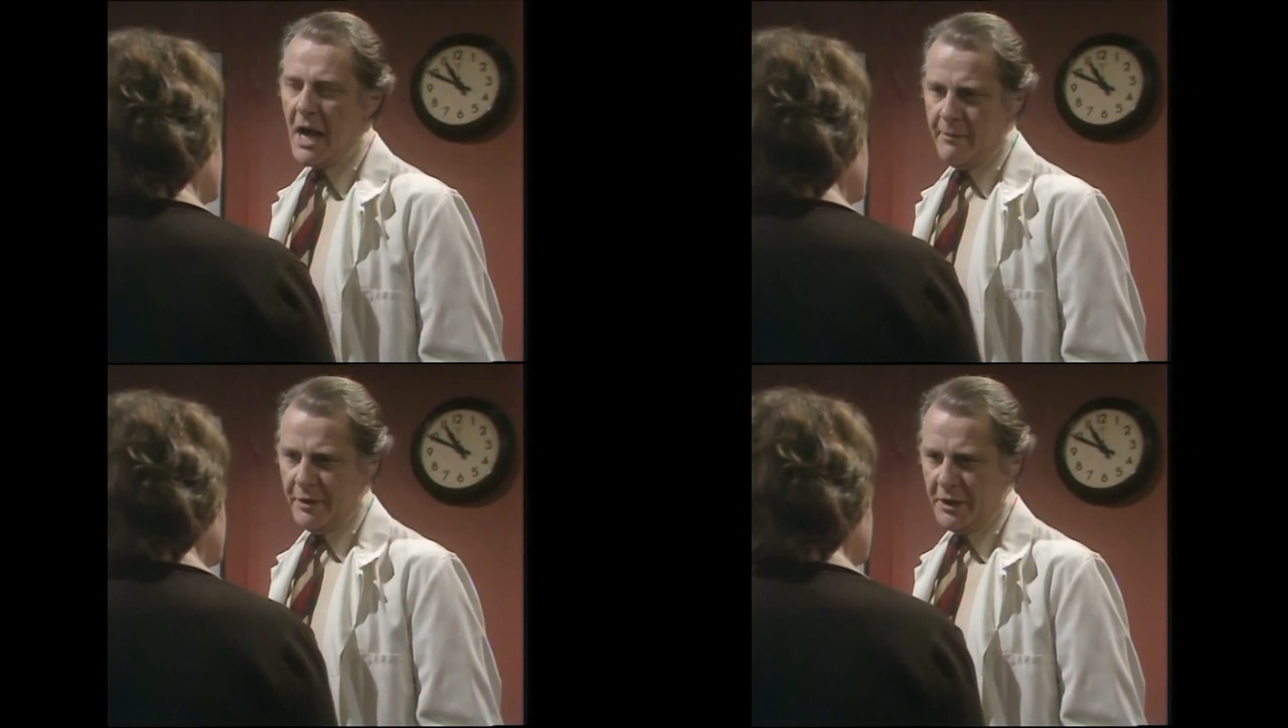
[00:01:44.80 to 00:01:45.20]

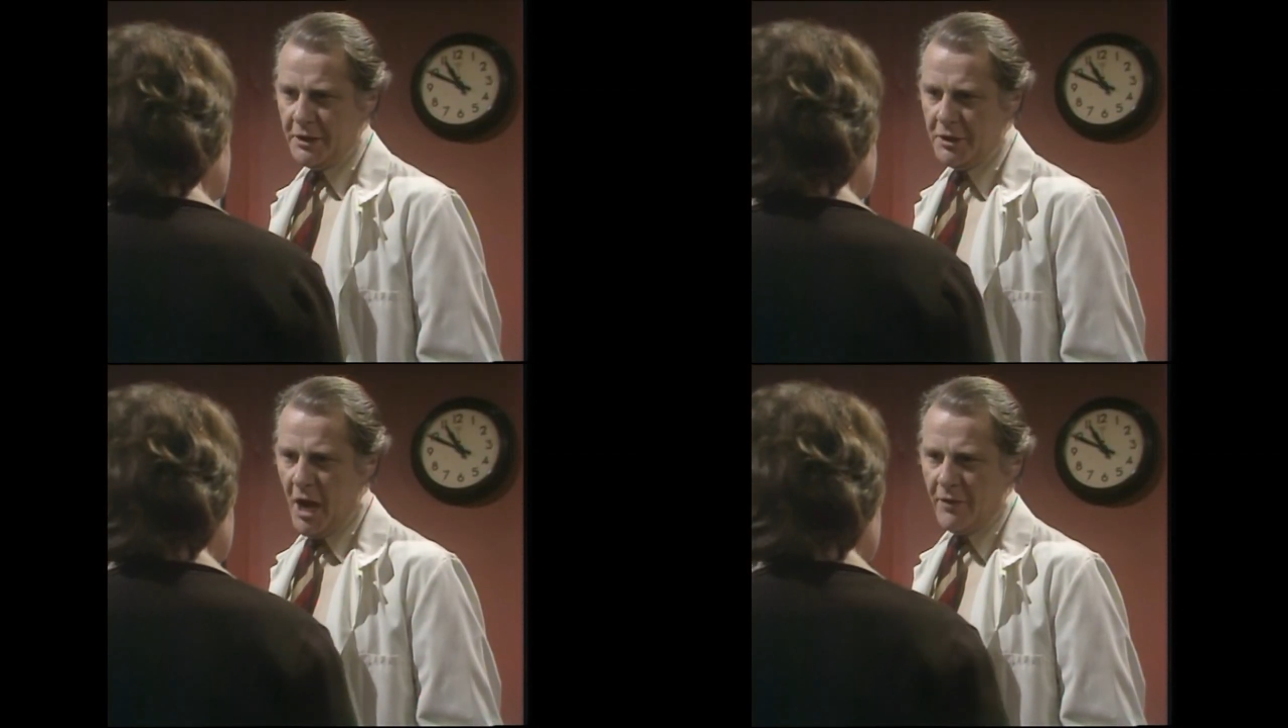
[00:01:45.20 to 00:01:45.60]

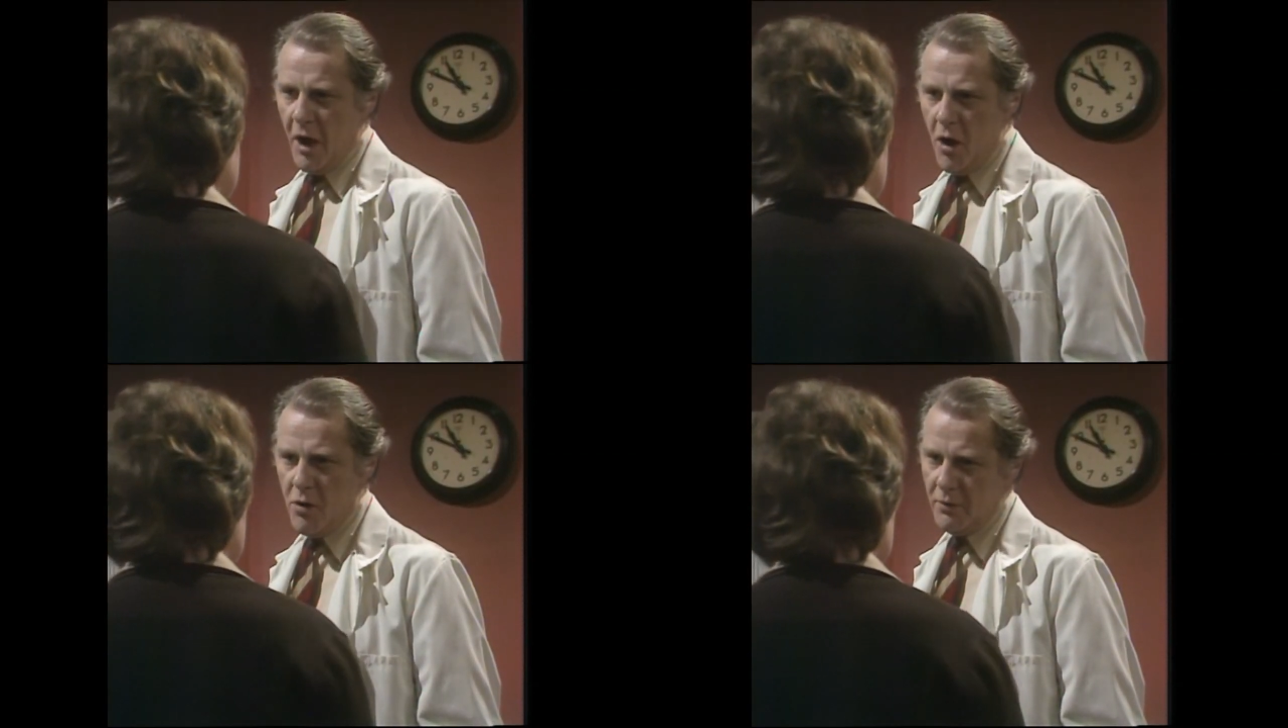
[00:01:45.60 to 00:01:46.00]
Armitage, the
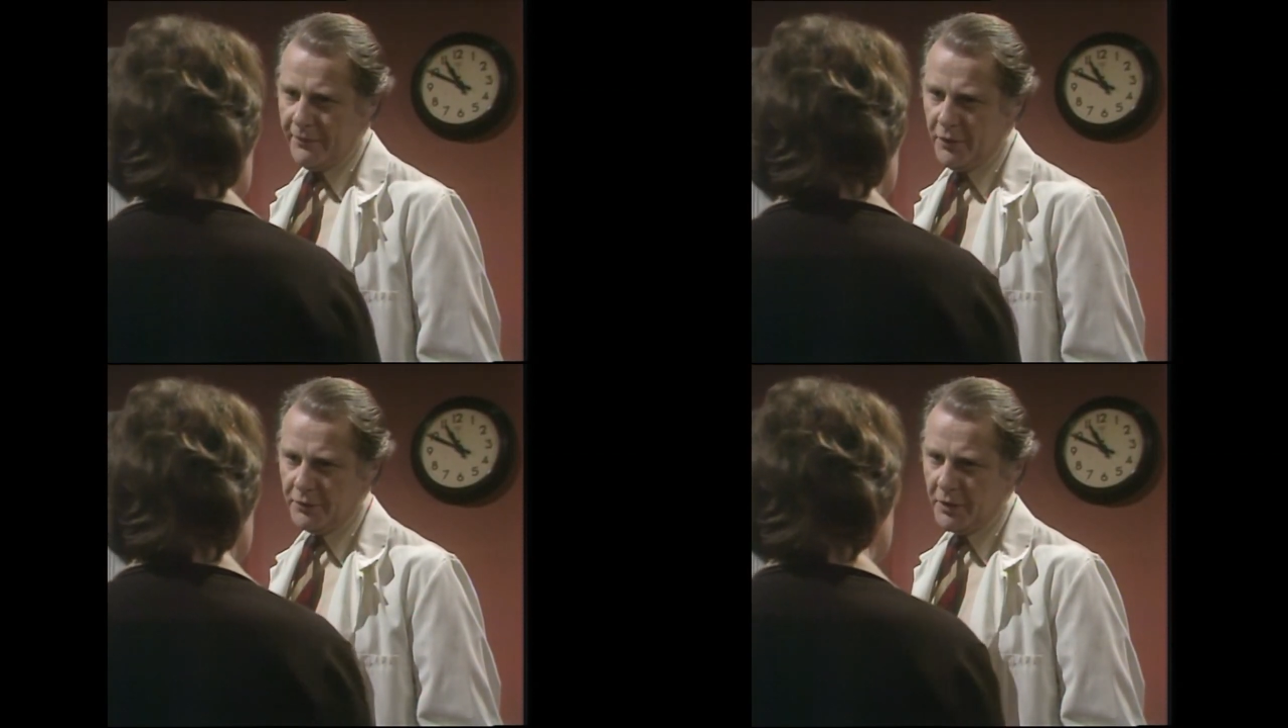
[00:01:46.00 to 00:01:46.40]
whole
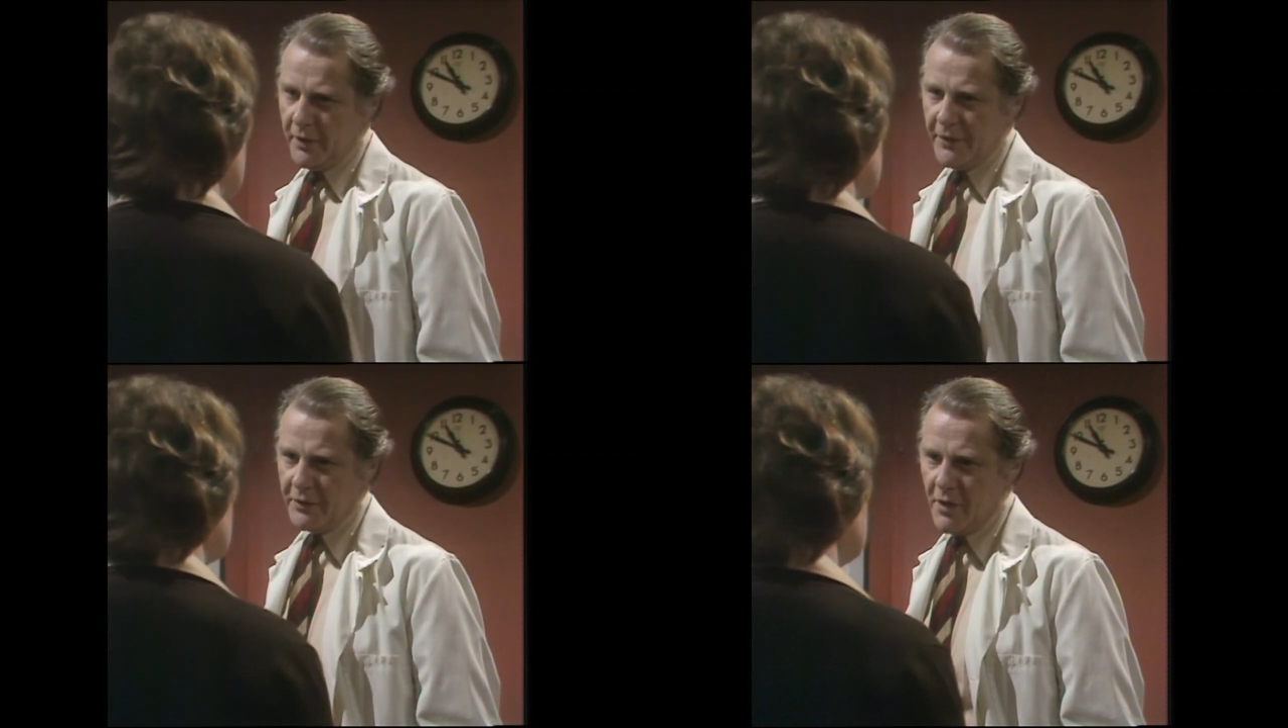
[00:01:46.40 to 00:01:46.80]
future
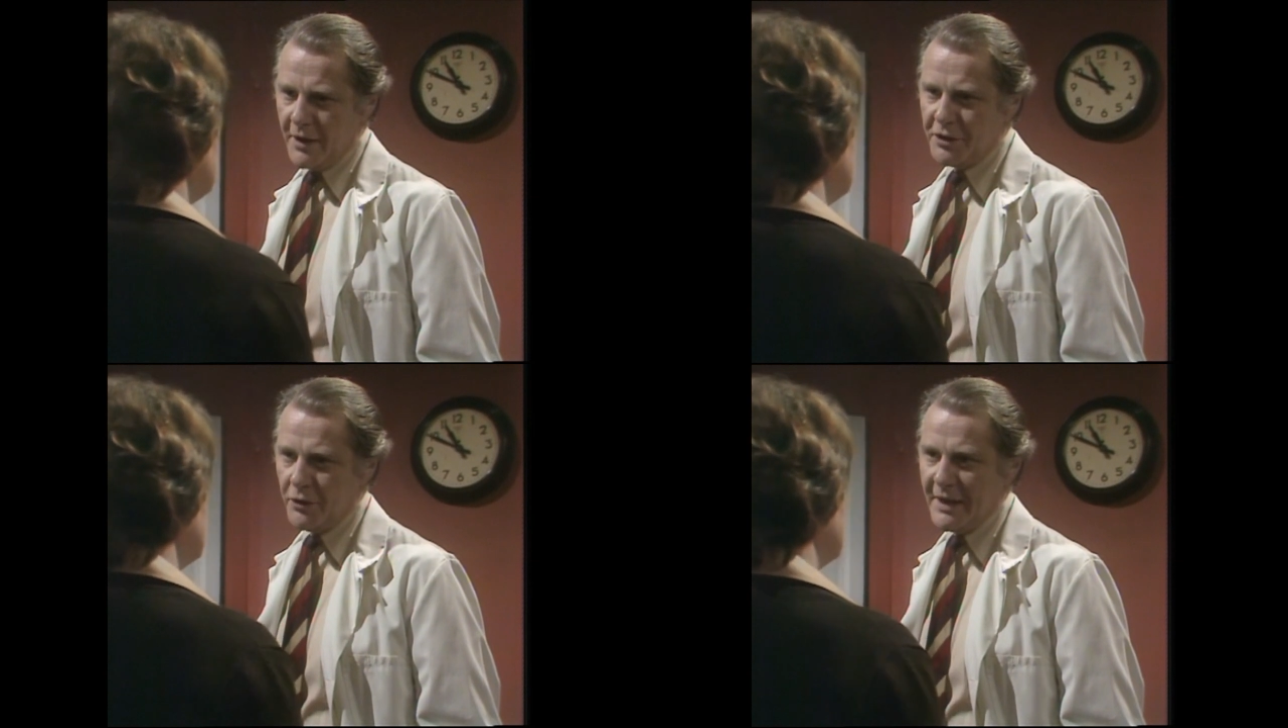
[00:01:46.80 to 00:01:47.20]
of the
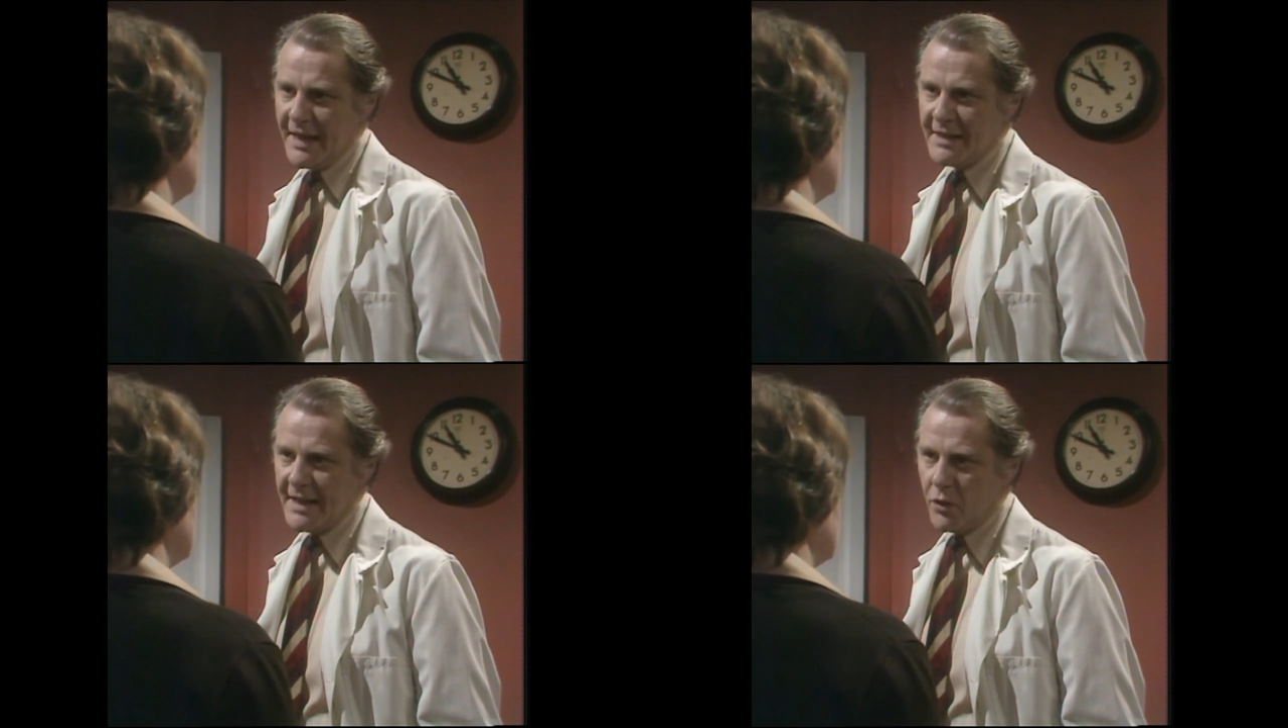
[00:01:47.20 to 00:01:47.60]
drugs unit
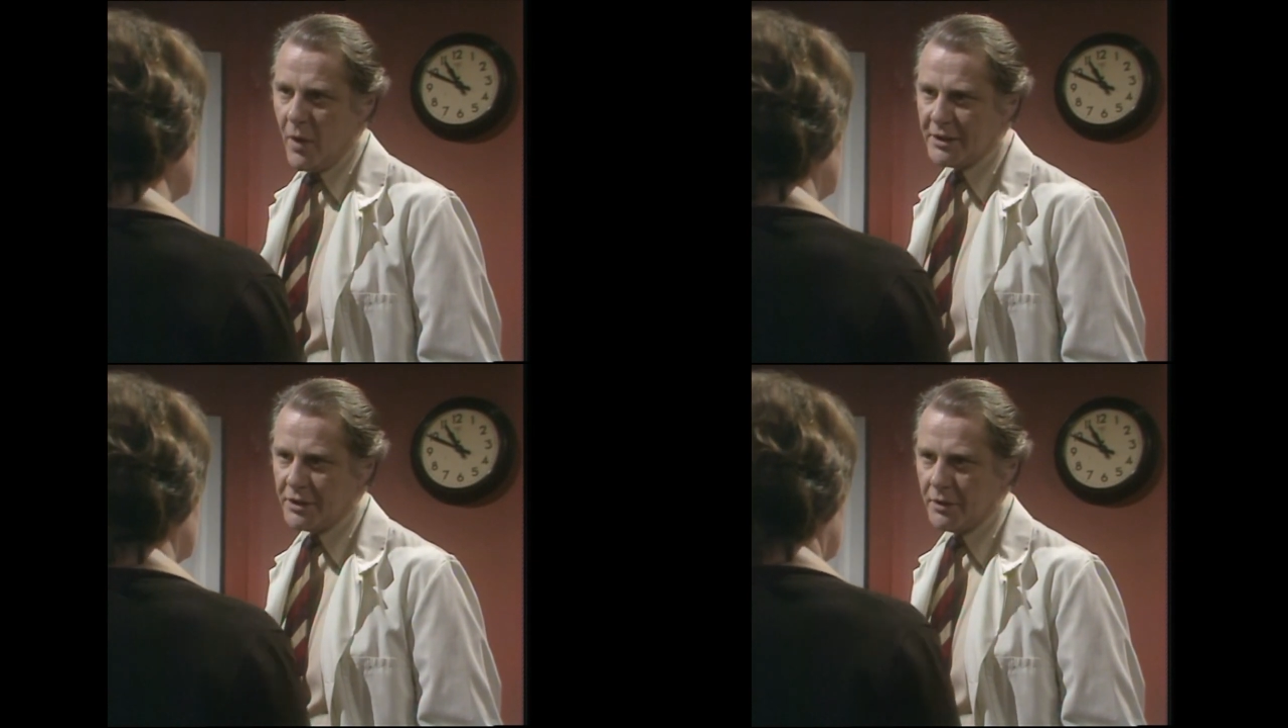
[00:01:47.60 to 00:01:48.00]
is in
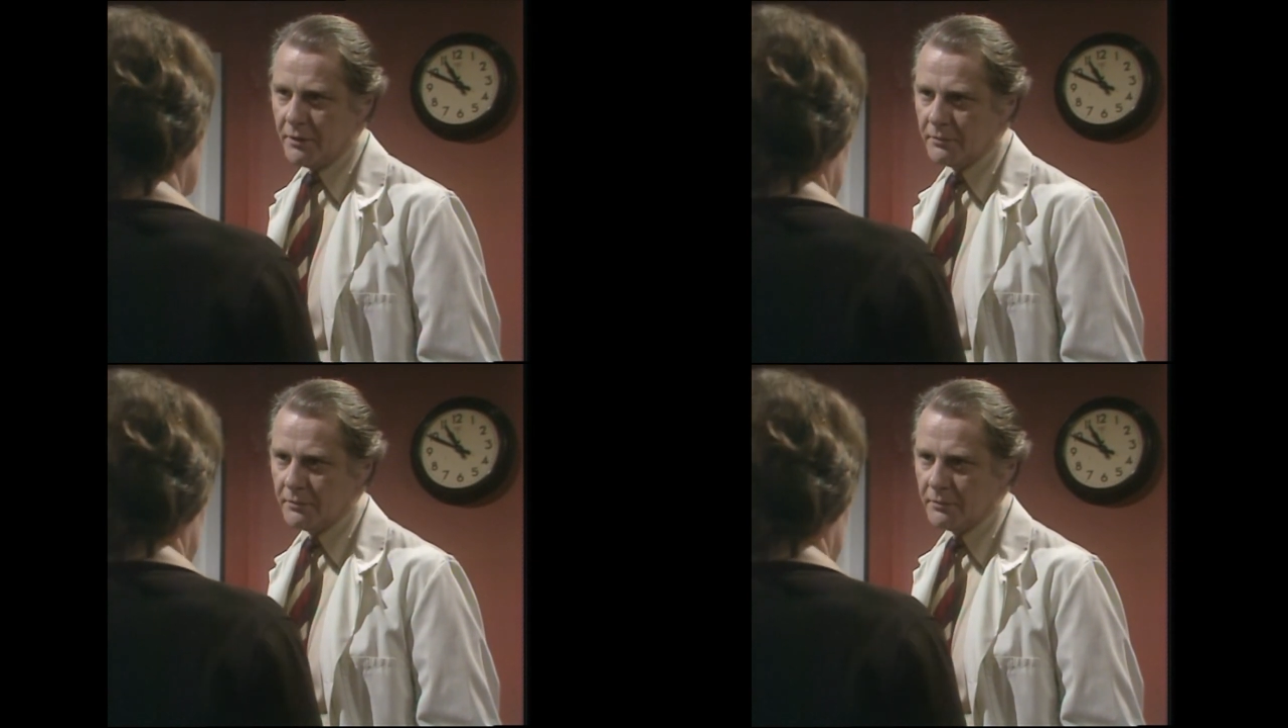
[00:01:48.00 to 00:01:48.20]
question.